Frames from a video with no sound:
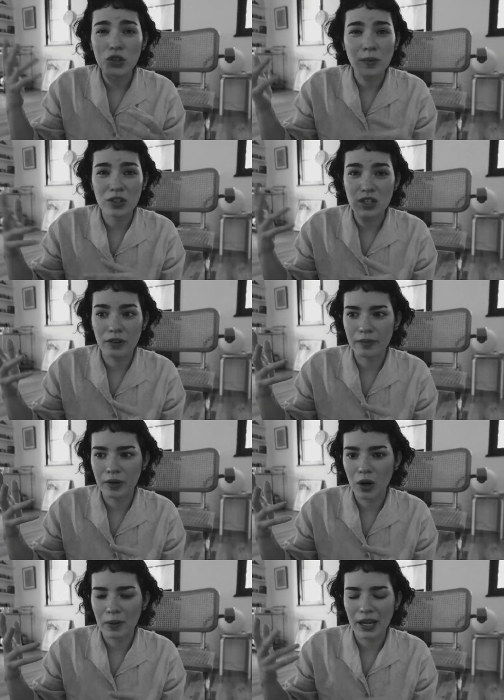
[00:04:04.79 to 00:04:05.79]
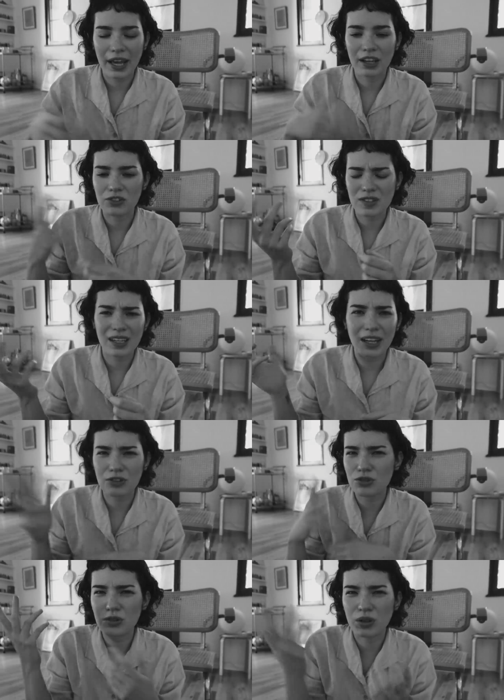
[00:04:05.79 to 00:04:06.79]
too much stuff from Copenhagen, just like
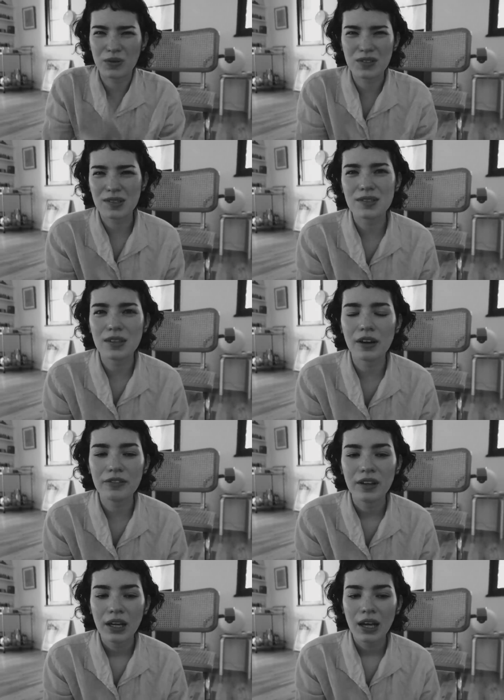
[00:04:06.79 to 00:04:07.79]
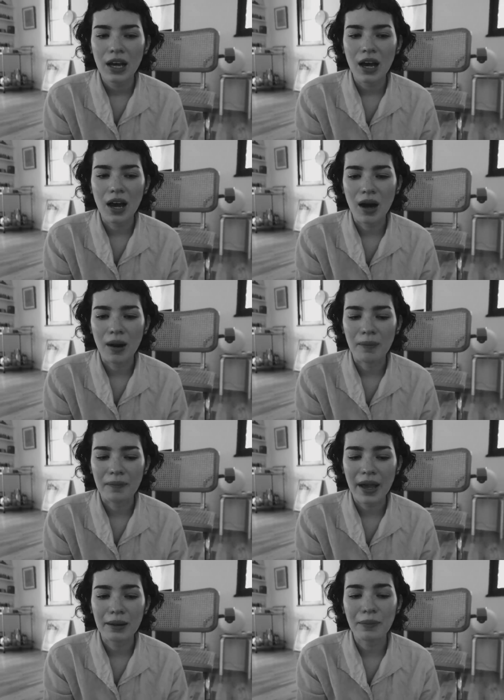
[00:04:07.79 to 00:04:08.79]
extra clothes and stuff.
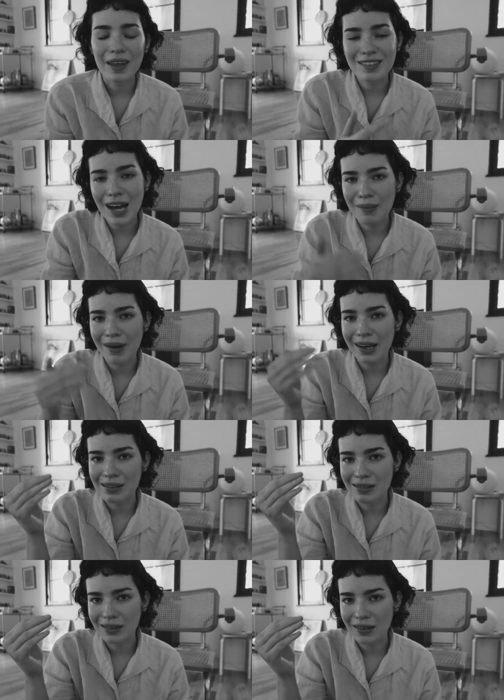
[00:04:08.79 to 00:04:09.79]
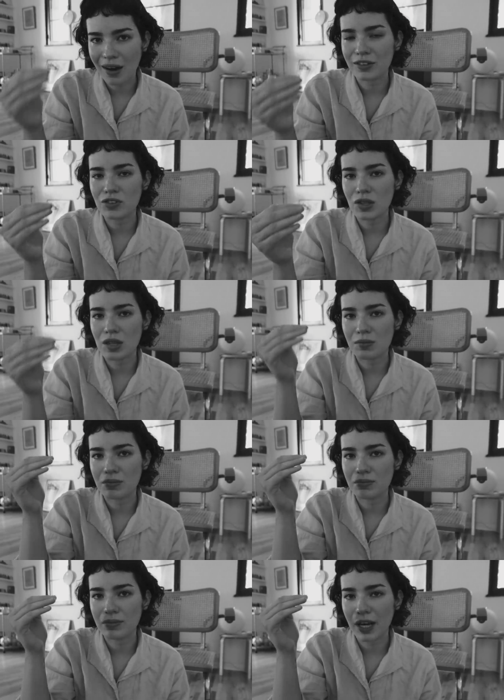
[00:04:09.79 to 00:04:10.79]
And by the time I had gotten to
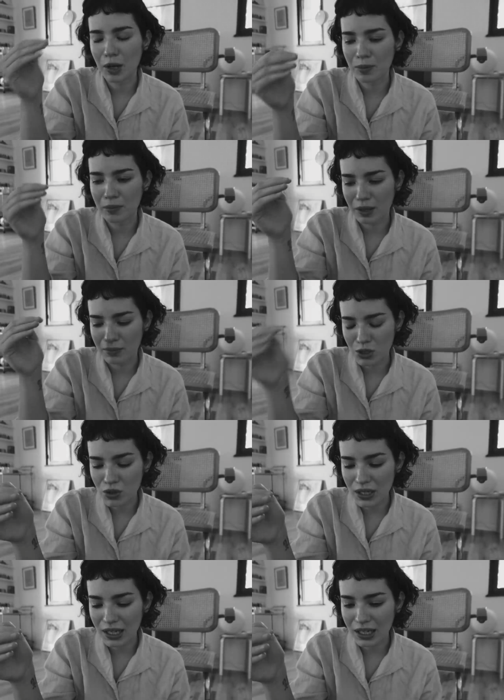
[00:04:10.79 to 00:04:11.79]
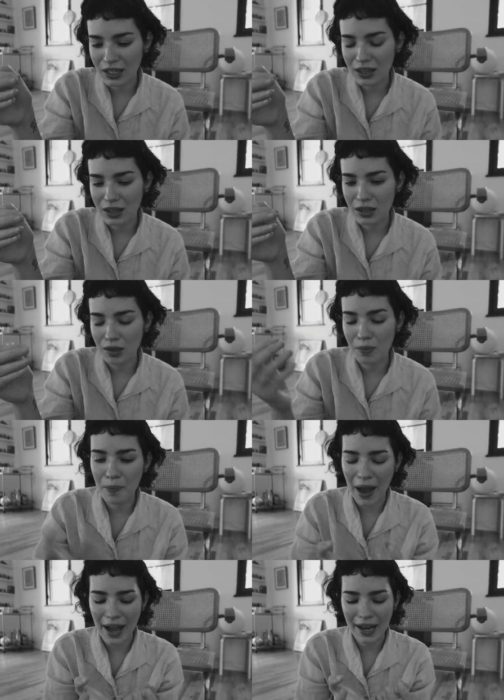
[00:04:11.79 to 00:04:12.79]
the Airbnb in Madrid, the
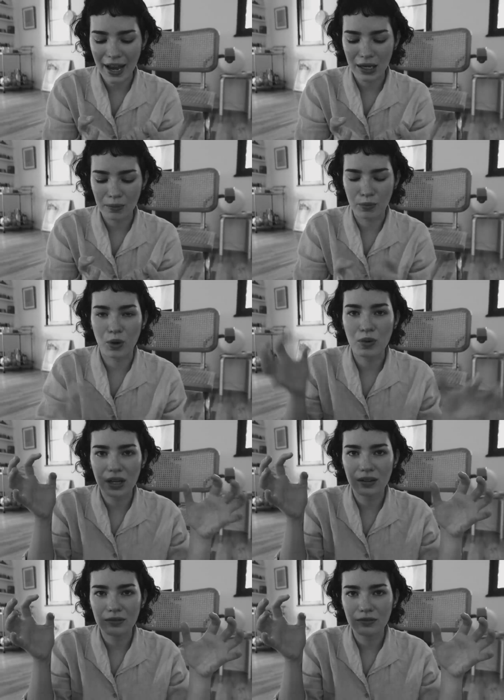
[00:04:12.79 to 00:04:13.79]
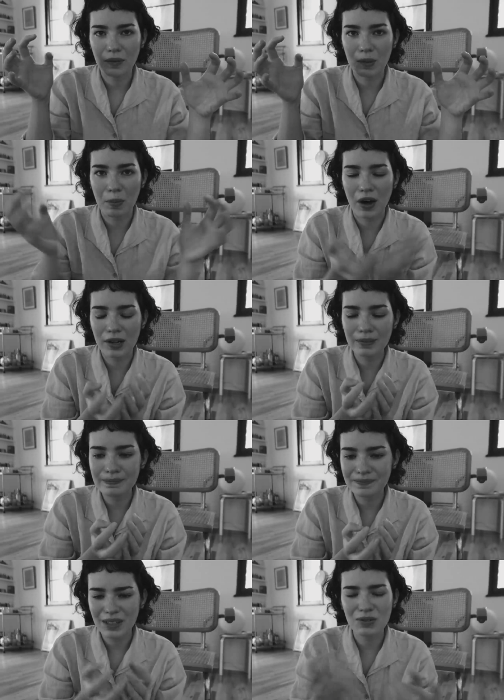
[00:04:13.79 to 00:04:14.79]
bag had broken from the
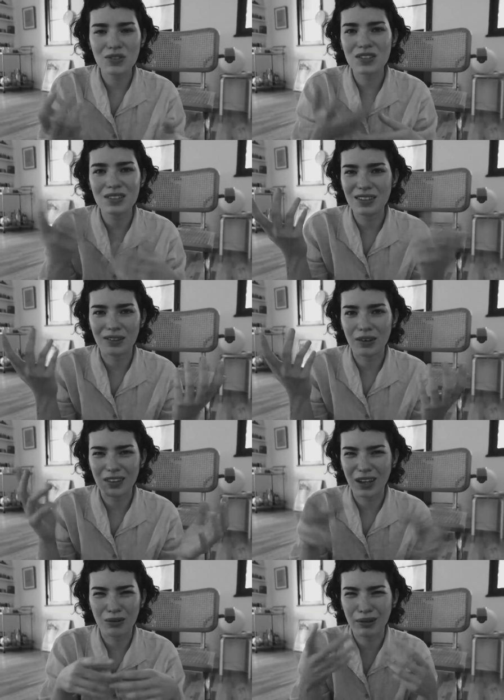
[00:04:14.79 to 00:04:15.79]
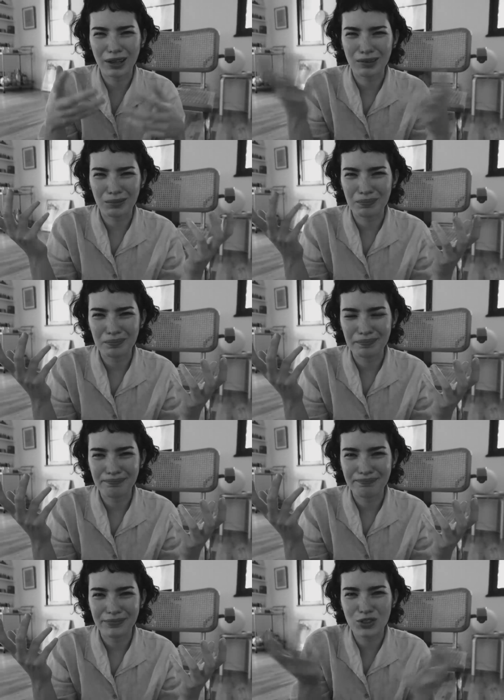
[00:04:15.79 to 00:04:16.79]
bottom. It was just, you know, it was like a regular
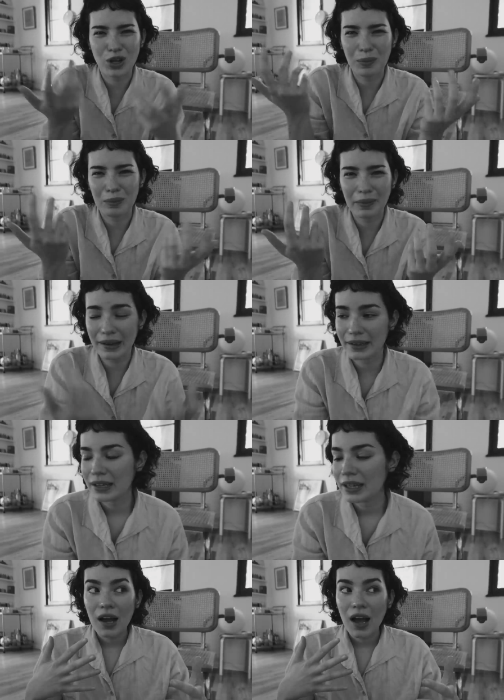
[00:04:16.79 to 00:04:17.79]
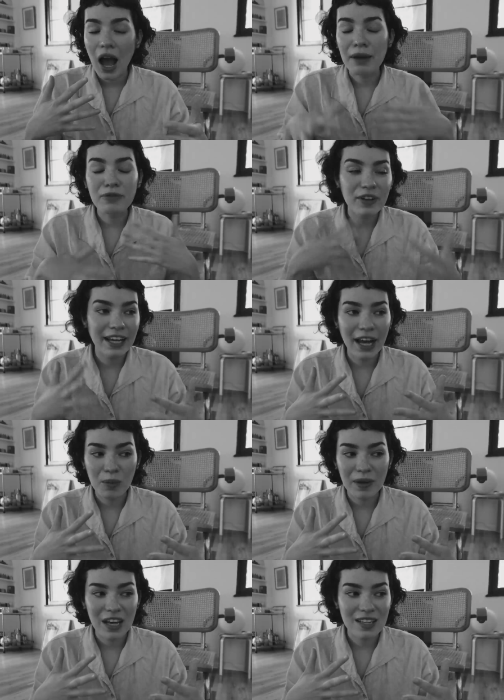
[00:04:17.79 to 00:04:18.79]
shopping bag. I'm freaking
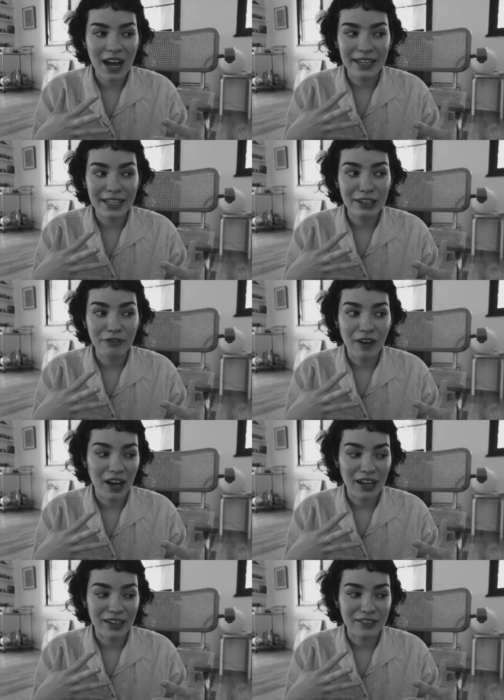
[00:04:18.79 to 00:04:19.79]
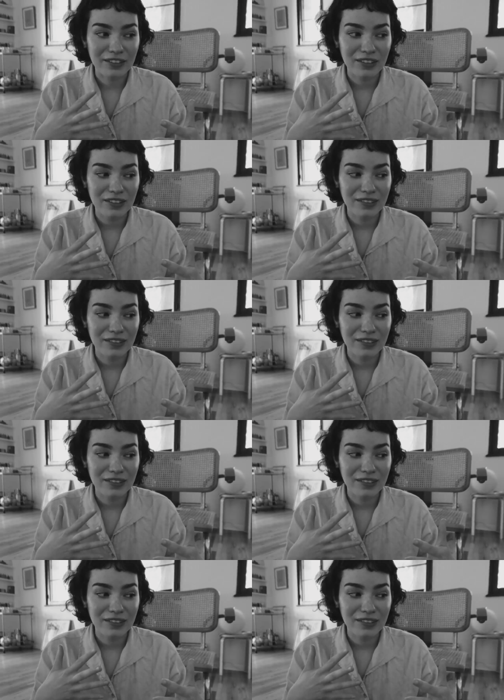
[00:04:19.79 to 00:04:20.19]
out because I need to find